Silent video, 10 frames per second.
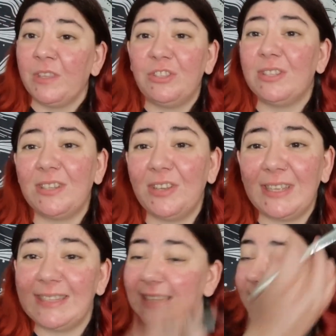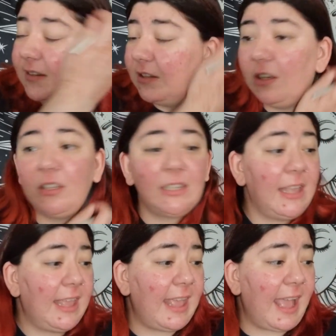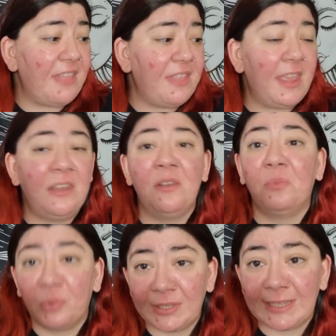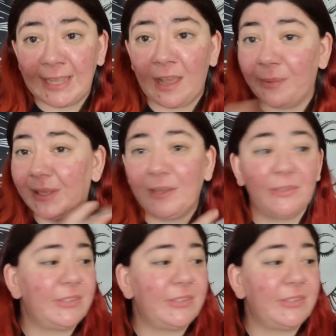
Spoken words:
just a nice standard look and then we'll see how it goes.